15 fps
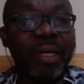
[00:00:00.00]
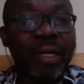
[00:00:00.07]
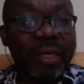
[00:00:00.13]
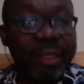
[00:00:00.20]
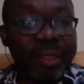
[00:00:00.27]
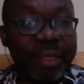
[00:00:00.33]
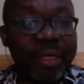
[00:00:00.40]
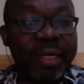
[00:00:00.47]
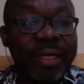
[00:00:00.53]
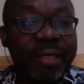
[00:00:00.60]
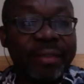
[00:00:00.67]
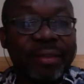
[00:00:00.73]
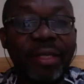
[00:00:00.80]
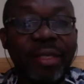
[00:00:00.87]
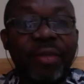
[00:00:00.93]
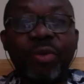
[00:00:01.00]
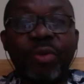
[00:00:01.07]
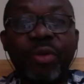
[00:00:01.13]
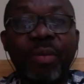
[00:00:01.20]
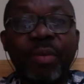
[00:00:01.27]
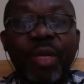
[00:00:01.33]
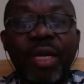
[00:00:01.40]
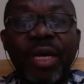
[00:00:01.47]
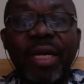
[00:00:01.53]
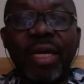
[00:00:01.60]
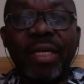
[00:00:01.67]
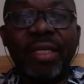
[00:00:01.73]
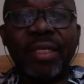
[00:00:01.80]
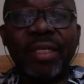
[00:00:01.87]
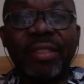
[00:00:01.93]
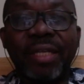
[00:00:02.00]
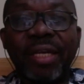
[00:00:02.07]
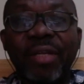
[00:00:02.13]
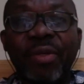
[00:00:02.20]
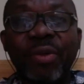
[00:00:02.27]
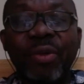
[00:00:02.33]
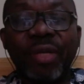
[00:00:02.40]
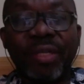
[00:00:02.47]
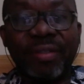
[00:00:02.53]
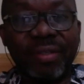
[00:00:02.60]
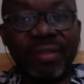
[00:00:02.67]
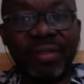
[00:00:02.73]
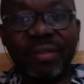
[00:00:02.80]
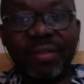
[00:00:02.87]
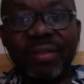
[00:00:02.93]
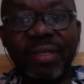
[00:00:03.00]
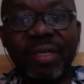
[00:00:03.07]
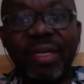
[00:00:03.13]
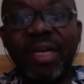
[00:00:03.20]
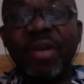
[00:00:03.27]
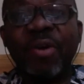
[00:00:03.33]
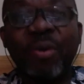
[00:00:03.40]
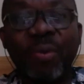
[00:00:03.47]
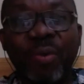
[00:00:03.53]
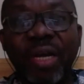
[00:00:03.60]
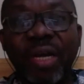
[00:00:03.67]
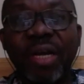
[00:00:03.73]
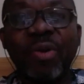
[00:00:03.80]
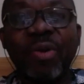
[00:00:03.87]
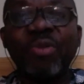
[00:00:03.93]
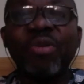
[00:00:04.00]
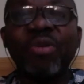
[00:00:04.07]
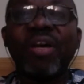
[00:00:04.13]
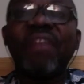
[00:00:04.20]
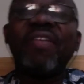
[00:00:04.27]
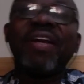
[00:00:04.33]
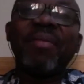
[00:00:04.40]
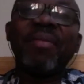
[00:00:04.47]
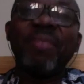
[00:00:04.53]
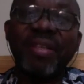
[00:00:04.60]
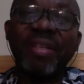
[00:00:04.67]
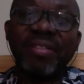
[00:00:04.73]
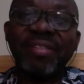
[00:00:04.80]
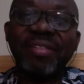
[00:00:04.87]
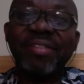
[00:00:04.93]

Yeah, thank you, Yemi, and thank you, listeners. And I hope we are going to have an amazing